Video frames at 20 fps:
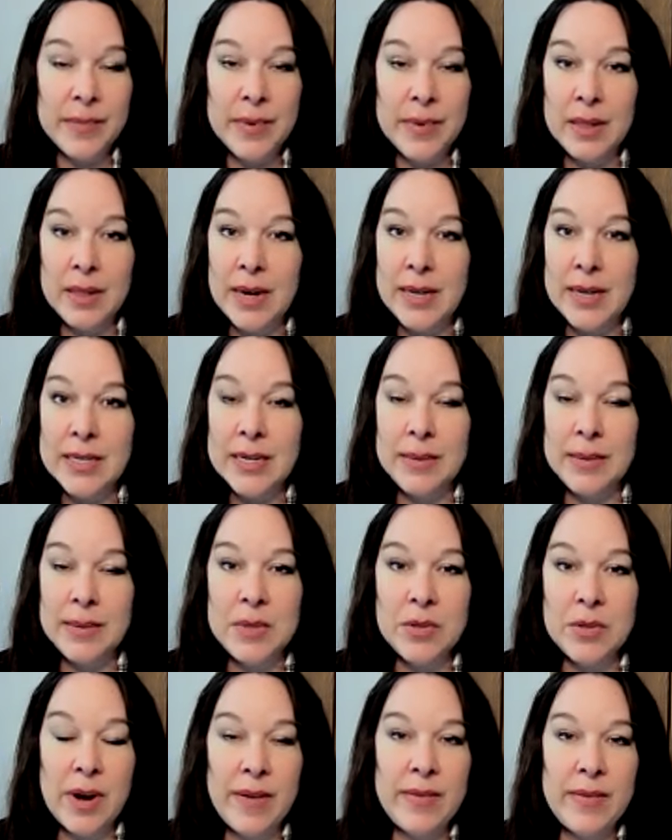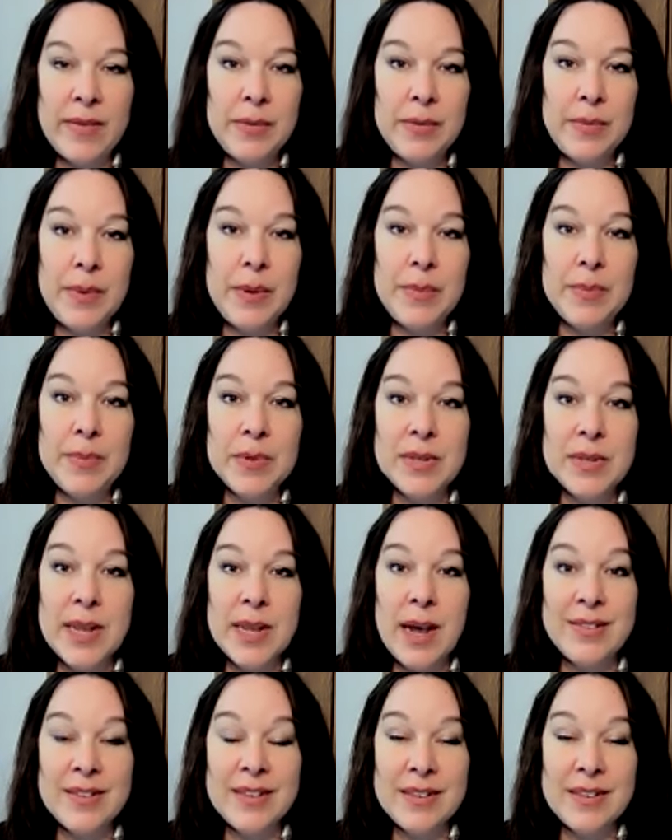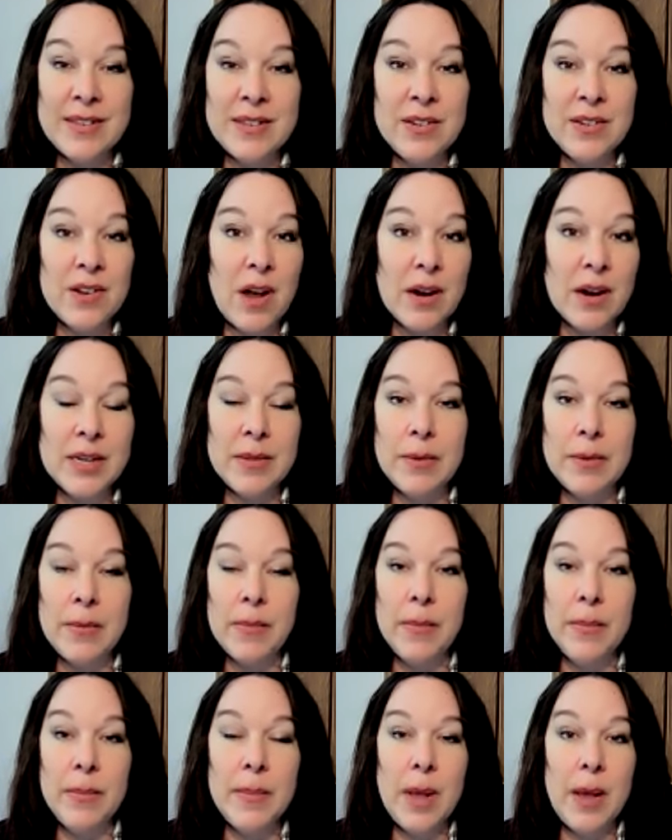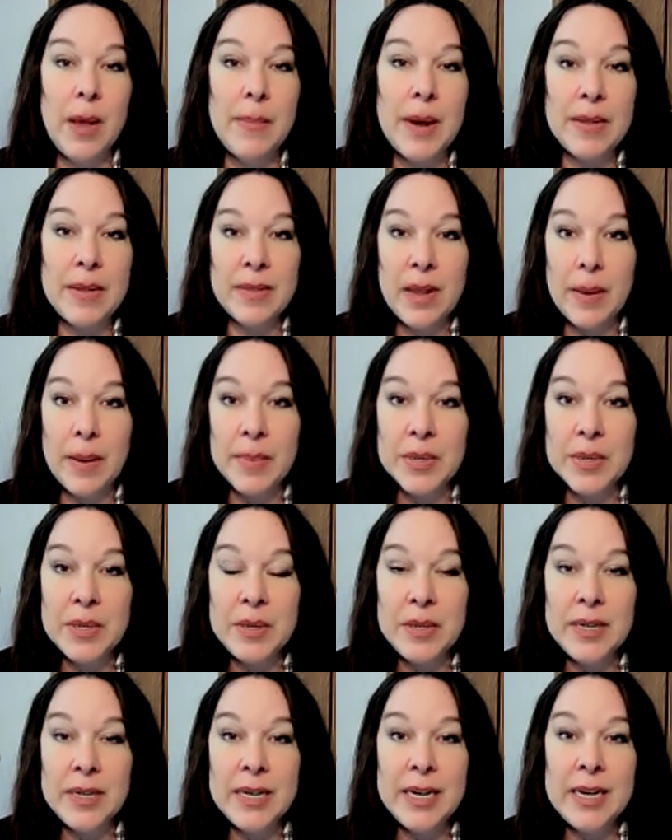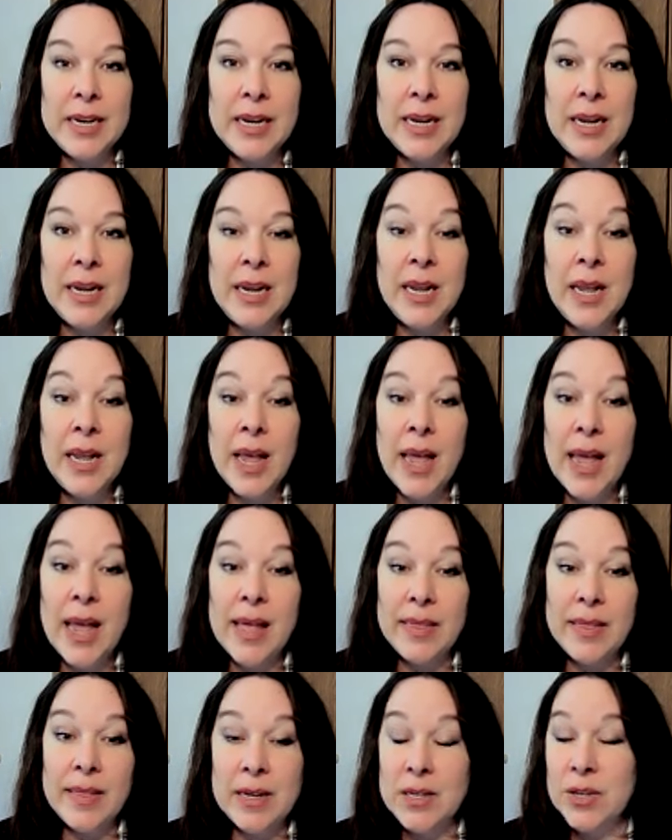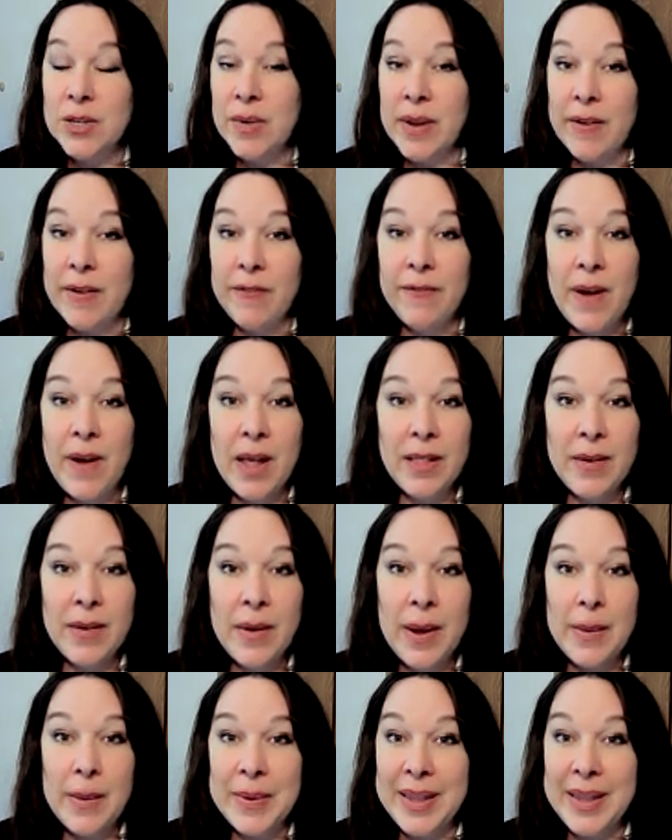A lot of times driving to people's houses to talk to them about the opportunity and then doing a follow-up.